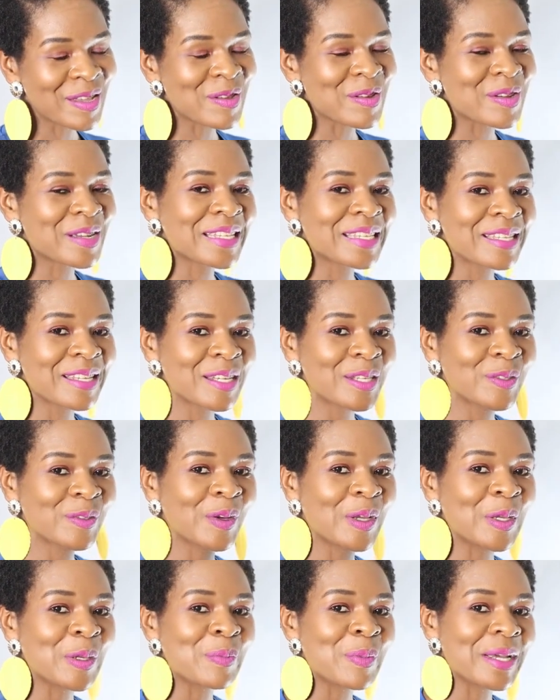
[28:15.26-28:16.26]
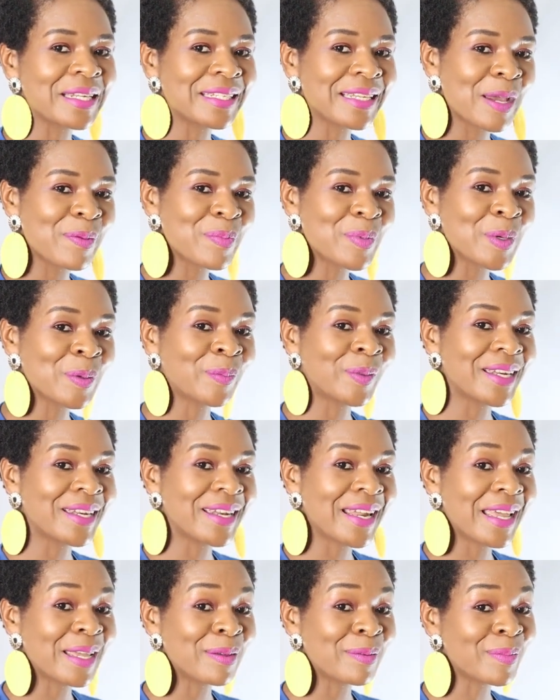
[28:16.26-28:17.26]
You can search for it by typing my
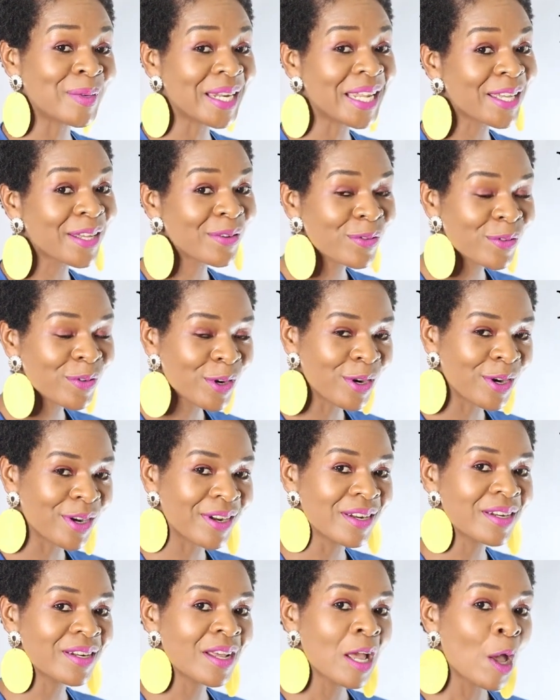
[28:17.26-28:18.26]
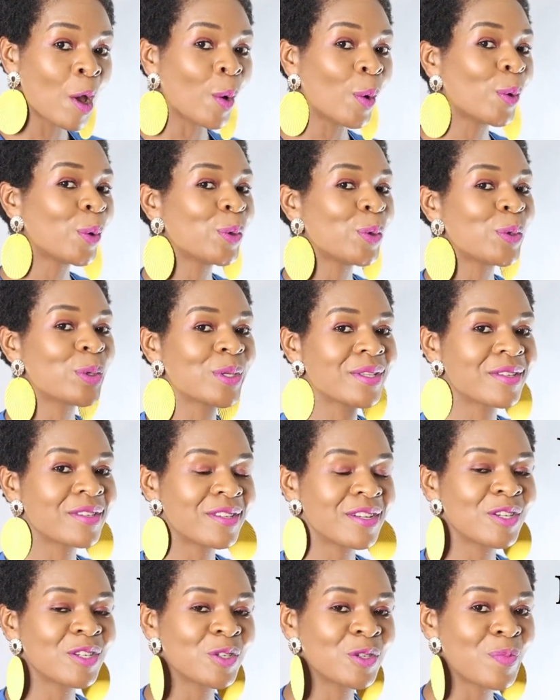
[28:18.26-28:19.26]
name, Nikki Verd, or you can
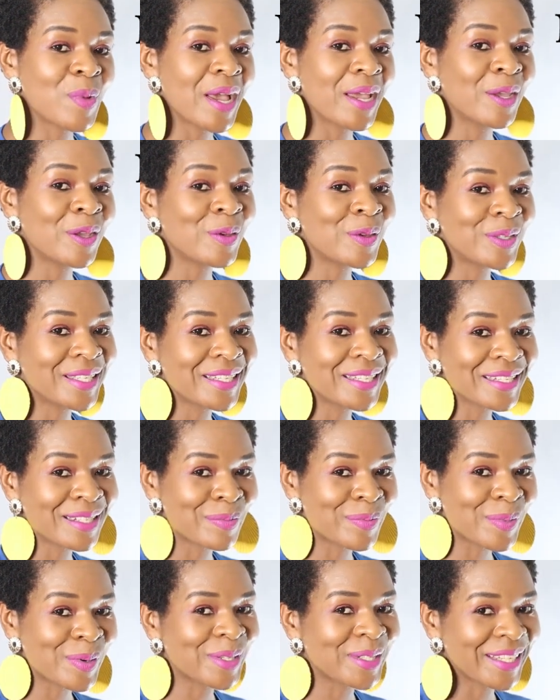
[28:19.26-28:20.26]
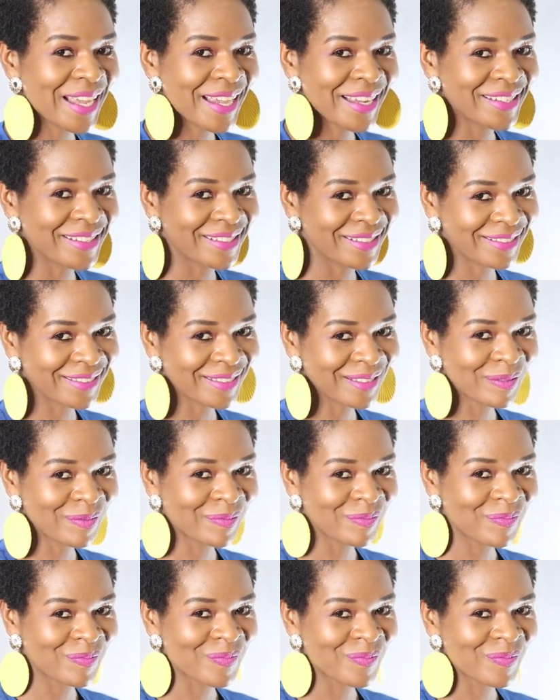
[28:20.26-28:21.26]
search by using the book title.
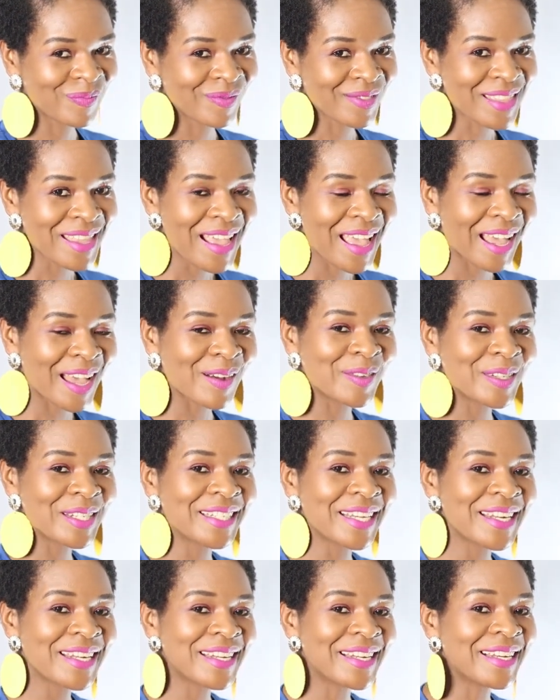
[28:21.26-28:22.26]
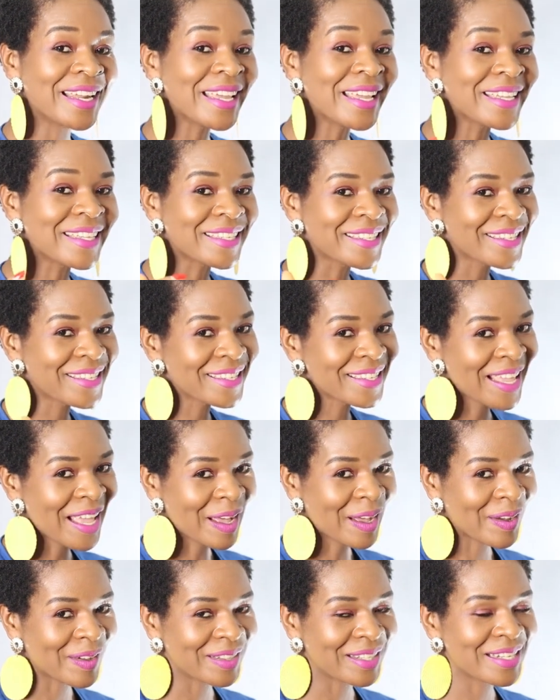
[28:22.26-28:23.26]
I will share the links
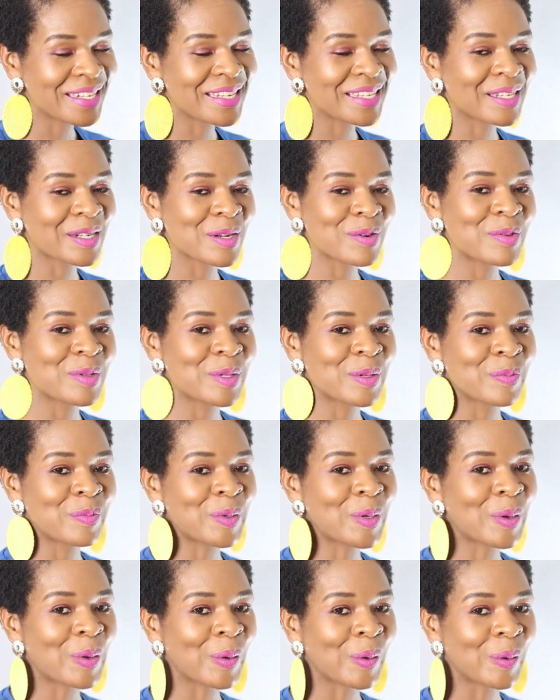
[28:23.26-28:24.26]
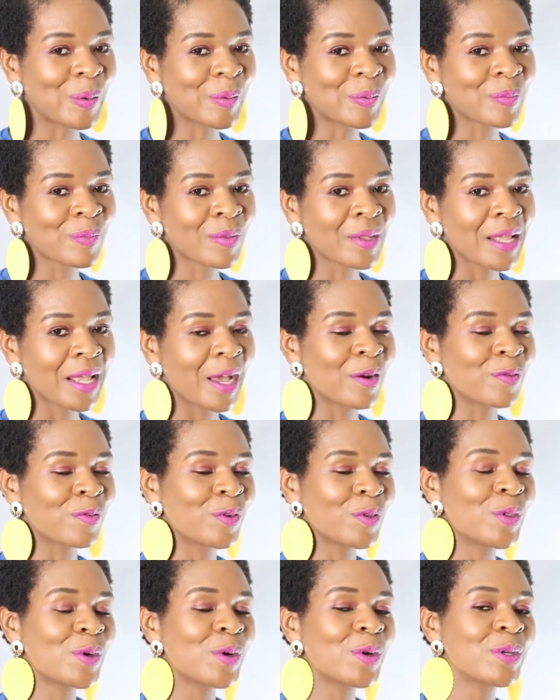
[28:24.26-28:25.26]
on the description below. And
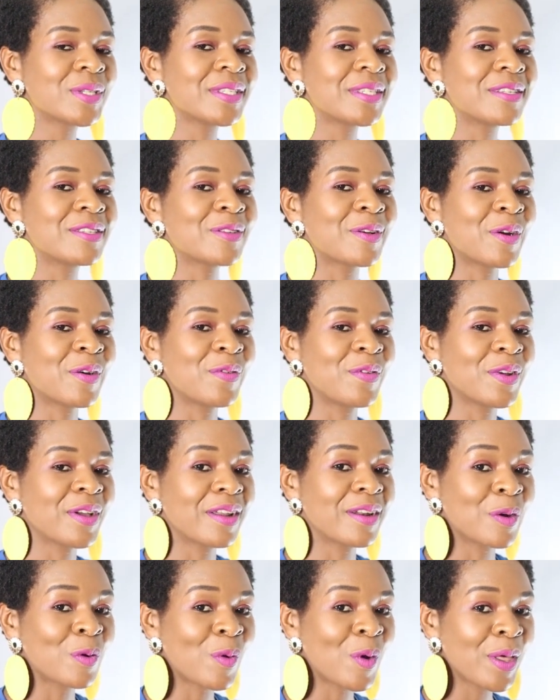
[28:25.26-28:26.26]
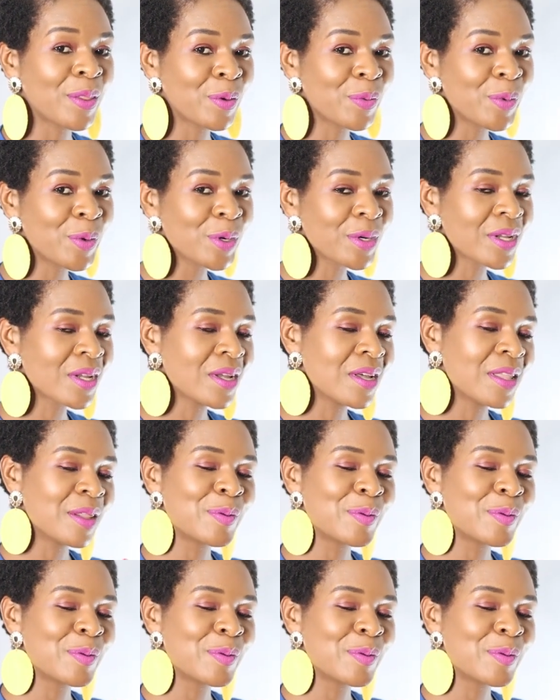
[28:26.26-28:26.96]
for those in South Africa that want the book